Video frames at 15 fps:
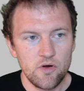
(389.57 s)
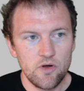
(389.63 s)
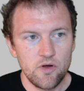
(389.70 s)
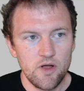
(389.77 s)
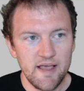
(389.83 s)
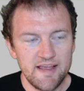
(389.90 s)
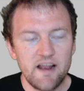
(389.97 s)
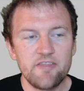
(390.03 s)

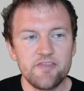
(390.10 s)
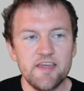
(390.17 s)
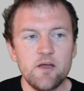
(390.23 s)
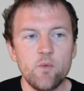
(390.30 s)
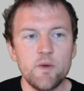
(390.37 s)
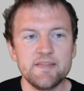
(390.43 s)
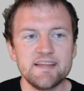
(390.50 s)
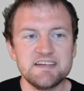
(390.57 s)
And I think
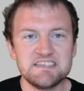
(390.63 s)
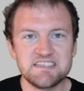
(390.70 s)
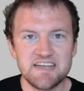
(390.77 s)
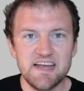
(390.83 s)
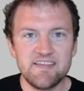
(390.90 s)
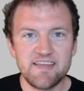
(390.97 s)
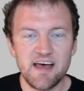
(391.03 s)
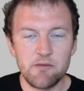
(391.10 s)
when they say
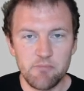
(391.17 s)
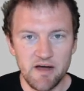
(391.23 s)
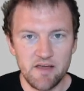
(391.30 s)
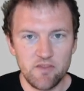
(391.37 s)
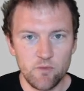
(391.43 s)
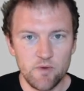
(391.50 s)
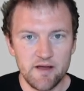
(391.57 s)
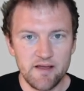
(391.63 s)
that, by
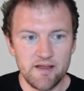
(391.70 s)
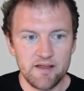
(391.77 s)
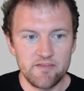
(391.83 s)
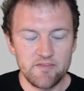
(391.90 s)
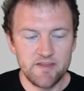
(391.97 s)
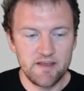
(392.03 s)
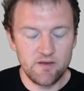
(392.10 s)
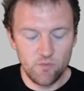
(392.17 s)
the way,
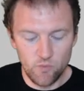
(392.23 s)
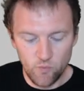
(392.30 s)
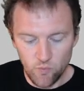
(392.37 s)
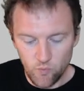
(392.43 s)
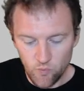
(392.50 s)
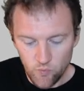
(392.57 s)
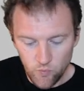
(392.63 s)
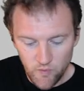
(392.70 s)
that
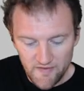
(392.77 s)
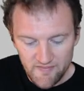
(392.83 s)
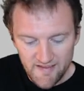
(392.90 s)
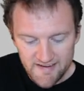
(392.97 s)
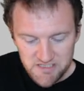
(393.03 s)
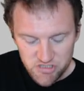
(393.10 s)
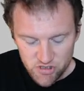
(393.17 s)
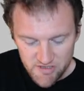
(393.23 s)
when they
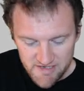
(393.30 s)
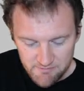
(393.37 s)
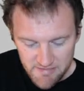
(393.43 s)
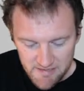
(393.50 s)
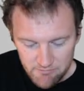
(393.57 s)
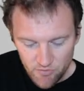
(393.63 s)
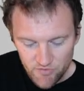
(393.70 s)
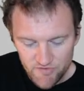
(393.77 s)
treat
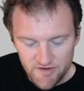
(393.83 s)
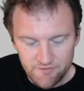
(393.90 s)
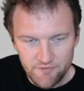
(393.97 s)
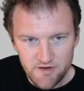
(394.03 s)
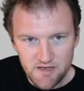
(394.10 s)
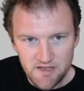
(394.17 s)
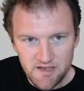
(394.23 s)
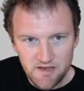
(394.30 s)
people
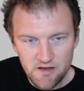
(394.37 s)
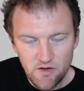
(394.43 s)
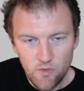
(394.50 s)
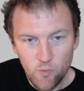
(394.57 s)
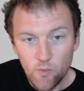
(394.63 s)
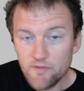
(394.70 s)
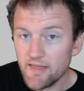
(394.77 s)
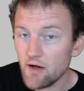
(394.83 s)
differently
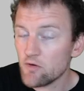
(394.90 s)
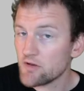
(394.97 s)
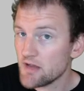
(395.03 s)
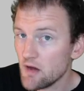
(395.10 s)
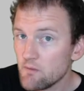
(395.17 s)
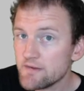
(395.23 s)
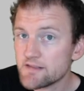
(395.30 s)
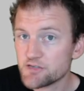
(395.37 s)
without
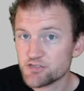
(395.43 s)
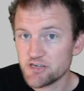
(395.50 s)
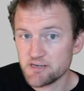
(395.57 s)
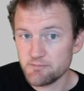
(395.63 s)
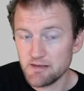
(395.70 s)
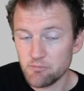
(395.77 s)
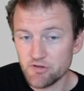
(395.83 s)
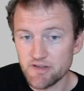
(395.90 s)
knowing they're treating
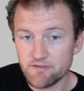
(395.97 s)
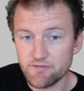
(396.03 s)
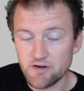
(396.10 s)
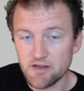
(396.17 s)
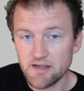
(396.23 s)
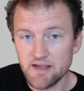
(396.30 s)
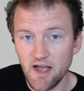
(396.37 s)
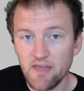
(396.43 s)
people
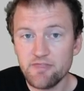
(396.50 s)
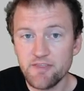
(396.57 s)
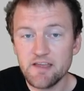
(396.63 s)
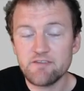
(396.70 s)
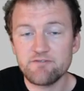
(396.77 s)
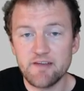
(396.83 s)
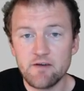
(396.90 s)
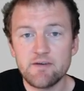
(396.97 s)
differently, I think
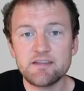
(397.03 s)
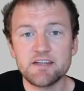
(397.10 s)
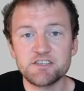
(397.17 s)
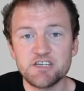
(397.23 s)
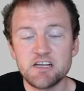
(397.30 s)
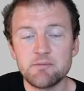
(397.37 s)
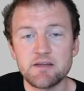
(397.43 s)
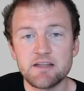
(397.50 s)
very
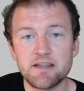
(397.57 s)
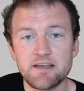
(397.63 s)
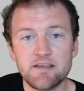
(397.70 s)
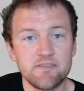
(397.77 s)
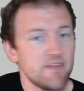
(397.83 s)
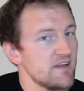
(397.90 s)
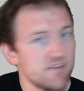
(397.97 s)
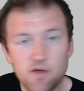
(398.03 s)
legitimately
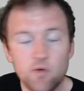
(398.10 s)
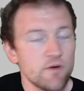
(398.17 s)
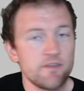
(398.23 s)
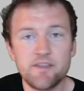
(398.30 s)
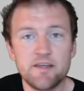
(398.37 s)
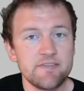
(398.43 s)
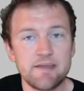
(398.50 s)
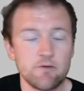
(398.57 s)
they don't
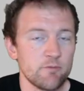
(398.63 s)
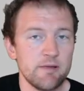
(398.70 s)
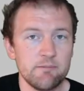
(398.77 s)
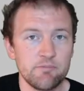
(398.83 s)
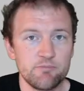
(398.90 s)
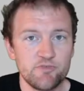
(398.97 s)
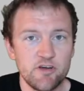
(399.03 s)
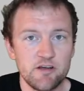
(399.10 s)
think they were
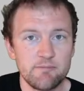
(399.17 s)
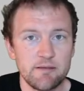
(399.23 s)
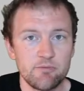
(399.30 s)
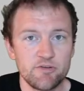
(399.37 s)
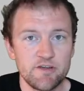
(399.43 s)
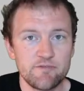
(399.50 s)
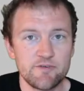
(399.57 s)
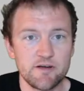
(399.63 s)
treating people
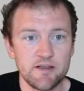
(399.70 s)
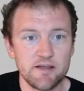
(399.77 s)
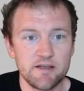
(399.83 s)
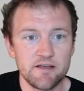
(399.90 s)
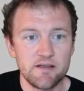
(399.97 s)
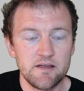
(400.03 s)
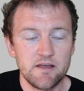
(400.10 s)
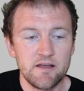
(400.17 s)
differently.
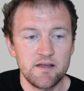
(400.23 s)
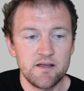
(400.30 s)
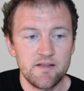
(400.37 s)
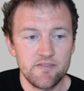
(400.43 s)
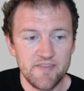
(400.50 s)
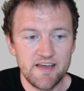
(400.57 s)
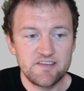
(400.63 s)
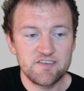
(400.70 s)

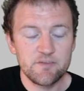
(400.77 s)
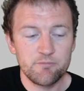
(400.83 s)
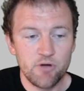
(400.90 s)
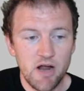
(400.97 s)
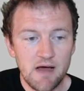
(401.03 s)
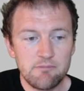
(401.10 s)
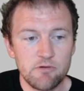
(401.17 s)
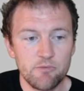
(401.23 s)
That's the
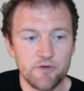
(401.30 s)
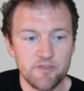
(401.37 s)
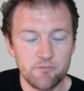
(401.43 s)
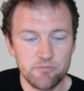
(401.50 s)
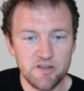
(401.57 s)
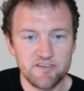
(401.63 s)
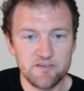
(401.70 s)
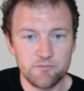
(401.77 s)
problem with
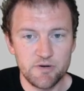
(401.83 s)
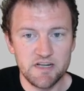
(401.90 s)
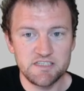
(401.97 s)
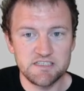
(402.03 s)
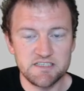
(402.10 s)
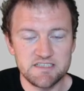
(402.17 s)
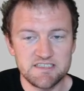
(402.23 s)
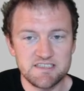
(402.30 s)
implicit
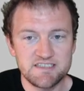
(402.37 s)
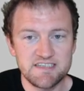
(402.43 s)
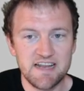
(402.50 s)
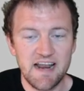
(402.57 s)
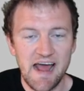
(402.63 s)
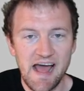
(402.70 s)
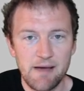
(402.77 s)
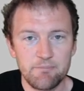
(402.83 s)
prejudice, is that it
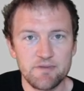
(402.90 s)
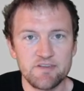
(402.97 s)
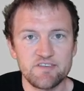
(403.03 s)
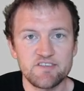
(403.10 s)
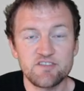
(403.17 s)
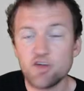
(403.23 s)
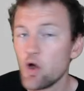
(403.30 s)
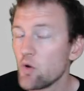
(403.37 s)
happens
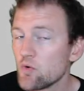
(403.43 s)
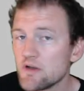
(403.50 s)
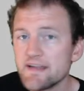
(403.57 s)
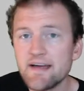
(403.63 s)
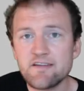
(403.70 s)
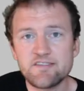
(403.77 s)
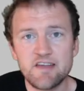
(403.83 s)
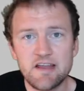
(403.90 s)
totally
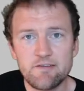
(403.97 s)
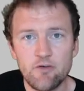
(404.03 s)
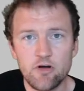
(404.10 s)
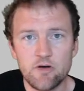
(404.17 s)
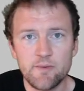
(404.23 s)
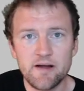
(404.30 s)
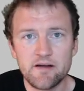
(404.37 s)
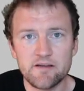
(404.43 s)
outside of our
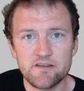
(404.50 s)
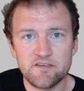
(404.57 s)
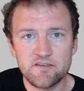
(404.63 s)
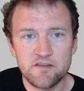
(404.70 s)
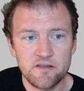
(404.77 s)
awareness.